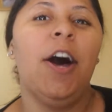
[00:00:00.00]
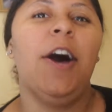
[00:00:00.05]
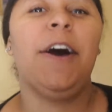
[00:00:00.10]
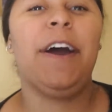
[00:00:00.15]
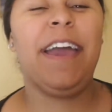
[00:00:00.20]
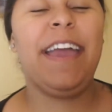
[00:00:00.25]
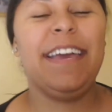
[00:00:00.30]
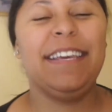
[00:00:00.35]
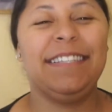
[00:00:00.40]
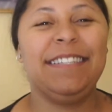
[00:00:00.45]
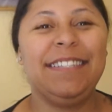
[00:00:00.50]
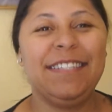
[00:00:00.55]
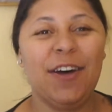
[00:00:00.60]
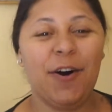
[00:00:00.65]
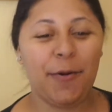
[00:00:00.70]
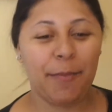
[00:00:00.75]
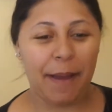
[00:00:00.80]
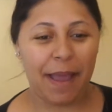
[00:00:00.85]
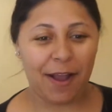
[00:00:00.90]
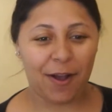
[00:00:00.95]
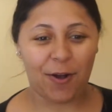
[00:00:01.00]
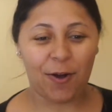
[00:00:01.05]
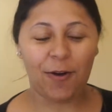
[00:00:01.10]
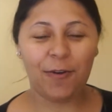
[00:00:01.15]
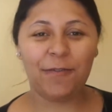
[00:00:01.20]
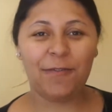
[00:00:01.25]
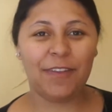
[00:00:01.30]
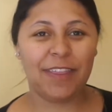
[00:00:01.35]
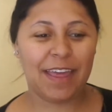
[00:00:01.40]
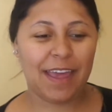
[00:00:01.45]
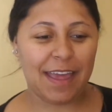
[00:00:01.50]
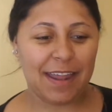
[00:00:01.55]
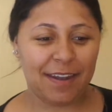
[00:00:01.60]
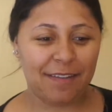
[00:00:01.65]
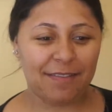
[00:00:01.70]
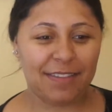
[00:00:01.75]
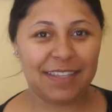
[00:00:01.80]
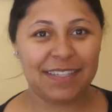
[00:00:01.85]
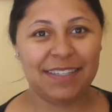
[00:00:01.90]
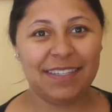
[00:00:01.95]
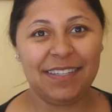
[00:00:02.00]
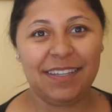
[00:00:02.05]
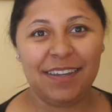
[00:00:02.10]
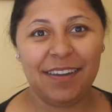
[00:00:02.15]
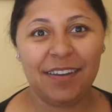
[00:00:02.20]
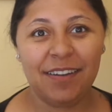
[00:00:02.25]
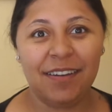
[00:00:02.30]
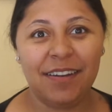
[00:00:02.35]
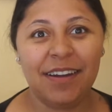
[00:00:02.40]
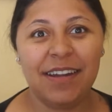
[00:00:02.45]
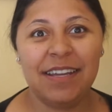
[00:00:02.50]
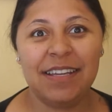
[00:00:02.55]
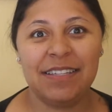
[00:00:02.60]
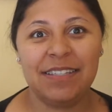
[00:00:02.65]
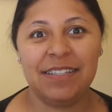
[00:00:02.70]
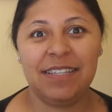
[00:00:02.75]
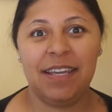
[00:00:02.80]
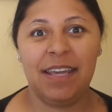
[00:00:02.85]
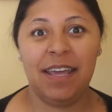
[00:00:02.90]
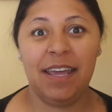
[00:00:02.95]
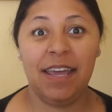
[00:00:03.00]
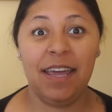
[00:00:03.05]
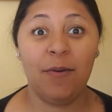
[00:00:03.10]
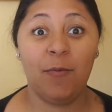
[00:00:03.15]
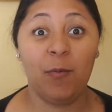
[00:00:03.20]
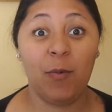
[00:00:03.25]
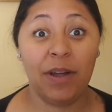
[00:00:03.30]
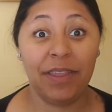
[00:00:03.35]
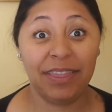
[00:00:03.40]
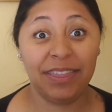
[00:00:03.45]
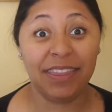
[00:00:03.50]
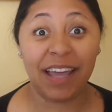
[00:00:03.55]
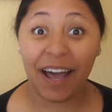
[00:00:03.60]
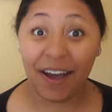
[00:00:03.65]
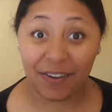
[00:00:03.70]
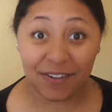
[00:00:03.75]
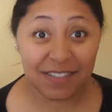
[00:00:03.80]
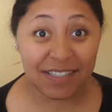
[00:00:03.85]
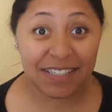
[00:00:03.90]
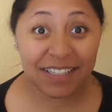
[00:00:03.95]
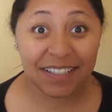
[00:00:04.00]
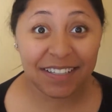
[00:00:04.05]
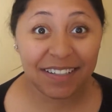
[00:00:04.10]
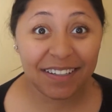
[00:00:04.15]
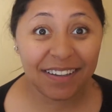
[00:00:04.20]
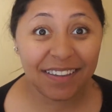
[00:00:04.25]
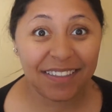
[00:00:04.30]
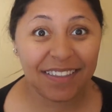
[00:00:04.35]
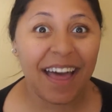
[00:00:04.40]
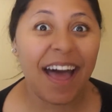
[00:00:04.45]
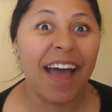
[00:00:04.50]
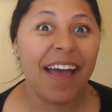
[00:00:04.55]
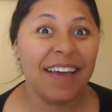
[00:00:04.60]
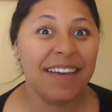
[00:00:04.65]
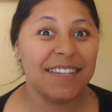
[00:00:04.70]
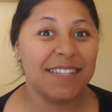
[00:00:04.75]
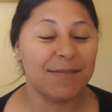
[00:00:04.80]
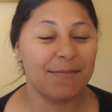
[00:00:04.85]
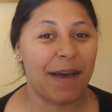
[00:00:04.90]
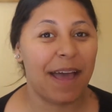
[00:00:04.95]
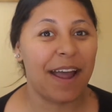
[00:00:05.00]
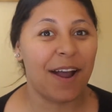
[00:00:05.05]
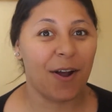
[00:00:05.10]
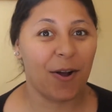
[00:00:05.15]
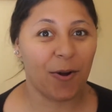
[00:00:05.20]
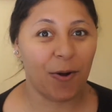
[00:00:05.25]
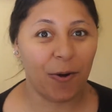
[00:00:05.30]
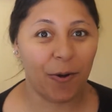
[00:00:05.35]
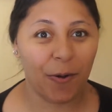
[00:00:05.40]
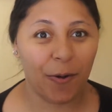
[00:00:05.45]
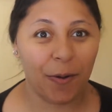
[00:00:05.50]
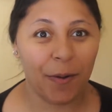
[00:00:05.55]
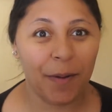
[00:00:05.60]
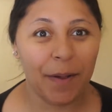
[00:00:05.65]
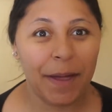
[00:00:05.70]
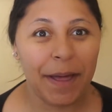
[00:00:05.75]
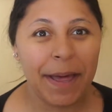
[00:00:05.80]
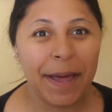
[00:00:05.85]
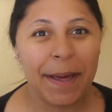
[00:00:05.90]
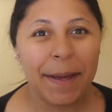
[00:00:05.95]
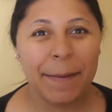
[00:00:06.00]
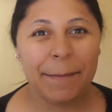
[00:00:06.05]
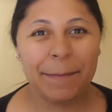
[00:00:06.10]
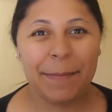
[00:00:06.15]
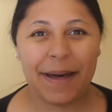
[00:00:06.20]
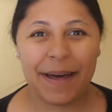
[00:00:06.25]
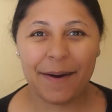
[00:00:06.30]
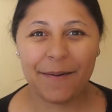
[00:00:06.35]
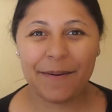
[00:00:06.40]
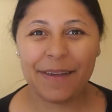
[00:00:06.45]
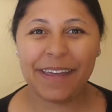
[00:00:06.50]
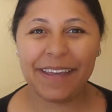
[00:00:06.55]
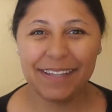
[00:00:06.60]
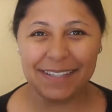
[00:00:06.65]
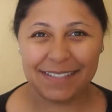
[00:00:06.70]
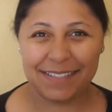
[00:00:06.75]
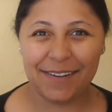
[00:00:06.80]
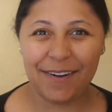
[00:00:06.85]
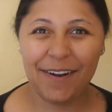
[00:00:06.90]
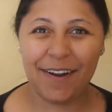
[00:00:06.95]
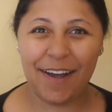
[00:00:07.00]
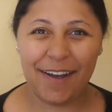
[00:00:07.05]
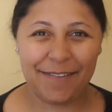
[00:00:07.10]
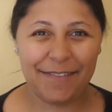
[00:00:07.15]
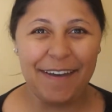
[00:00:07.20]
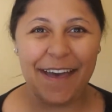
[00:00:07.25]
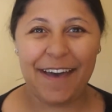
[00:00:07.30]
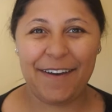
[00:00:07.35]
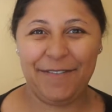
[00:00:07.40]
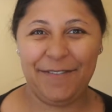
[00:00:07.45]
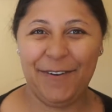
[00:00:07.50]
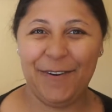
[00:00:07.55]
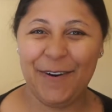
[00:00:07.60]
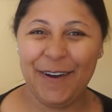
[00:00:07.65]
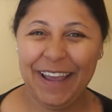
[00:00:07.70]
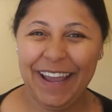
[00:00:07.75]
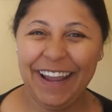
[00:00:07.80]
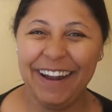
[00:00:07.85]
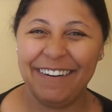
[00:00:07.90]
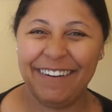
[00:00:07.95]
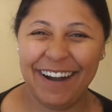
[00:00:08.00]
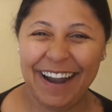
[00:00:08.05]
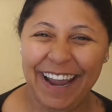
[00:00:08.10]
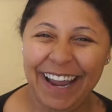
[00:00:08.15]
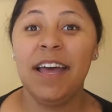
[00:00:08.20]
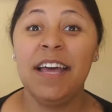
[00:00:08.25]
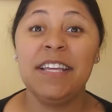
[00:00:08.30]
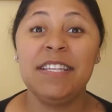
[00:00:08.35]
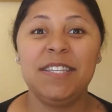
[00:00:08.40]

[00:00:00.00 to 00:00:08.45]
Okay, so my goal for the end of this year is to hit 1,000. That is my goal. Well, we can start off halfway, right?